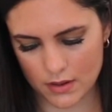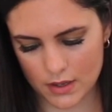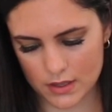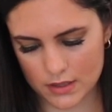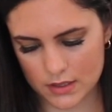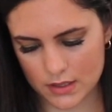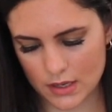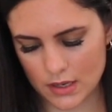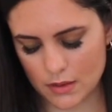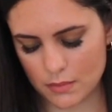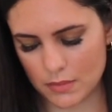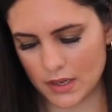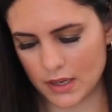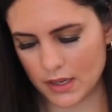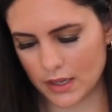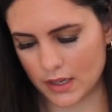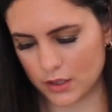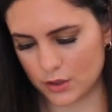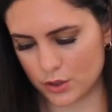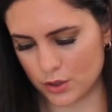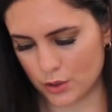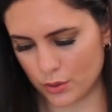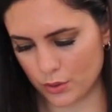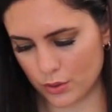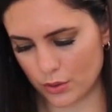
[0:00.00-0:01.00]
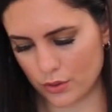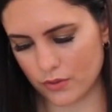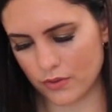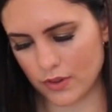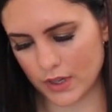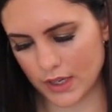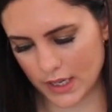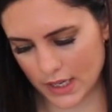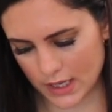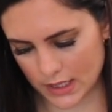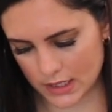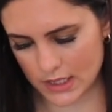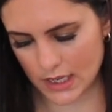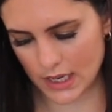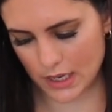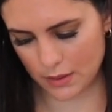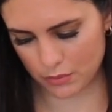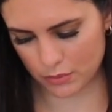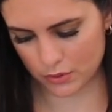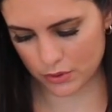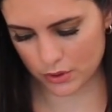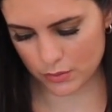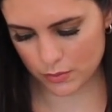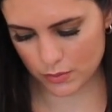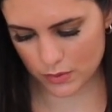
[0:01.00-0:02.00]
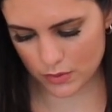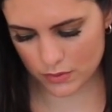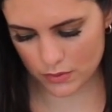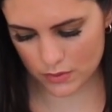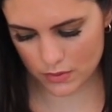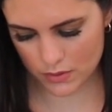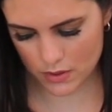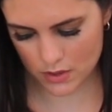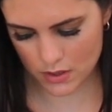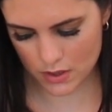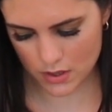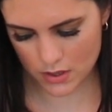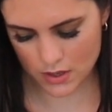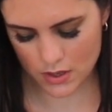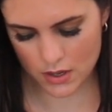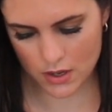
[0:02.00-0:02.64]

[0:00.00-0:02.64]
It's gonna be like a total of like a tablespoon.